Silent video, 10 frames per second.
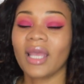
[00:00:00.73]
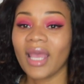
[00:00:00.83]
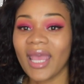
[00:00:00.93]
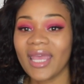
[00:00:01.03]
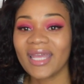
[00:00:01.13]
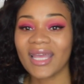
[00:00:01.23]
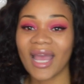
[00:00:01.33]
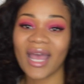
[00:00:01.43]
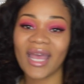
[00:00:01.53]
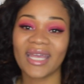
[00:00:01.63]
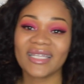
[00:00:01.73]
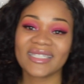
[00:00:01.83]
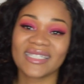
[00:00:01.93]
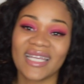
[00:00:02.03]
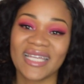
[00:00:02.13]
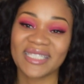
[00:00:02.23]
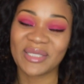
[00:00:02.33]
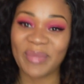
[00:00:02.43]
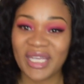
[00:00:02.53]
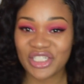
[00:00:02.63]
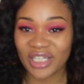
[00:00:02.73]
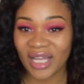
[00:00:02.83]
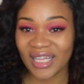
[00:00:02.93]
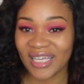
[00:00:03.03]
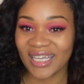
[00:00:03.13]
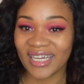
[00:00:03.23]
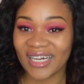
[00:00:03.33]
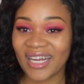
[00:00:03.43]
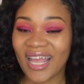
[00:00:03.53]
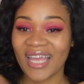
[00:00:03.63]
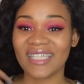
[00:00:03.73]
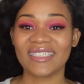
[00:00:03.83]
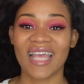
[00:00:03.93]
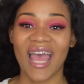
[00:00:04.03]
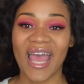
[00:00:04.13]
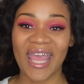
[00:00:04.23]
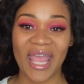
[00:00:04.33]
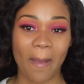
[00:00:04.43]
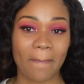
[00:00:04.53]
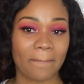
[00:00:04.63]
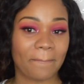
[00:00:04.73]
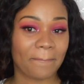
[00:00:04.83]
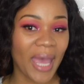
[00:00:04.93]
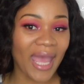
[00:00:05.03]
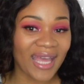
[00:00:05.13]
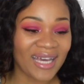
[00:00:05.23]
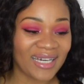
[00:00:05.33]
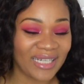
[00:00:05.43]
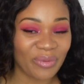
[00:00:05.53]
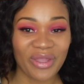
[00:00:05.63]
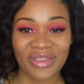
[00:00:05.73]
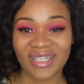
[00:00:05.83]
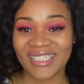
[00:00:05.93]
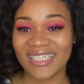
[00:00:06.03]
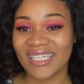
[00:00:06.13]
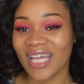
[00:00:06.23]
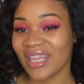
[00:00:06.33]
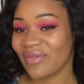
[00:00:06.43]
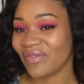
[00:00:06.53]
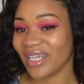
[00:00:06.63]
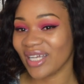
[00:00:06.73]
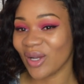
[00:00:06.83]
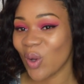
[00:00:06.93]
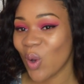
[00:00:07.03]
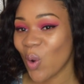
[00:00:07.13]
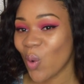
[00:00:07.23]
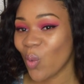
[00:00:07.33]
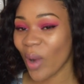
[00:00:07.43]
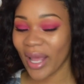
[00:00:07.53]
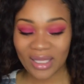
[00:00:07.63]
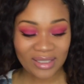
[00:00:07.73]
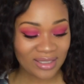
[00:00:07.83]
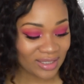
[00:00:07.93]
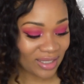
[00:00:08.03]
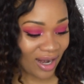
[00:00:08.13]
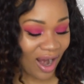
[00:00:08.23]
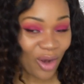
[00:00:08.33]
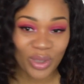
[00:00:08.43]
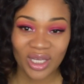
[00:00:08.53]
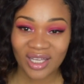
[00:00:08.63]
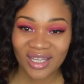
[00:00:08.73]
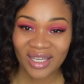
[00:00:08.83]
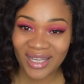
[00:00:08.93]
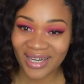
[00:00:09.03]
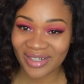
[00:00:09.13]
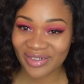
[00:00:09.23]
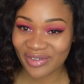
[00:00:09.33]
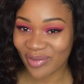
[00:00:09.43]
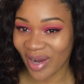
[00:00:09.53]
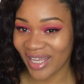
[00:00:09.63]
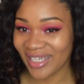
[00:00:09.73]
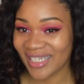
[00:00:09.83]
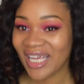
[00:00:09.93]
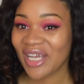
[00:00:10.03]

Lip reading: Hey guys, it's me Janelle here and I am back, honey, with another video. Why else are we here, right?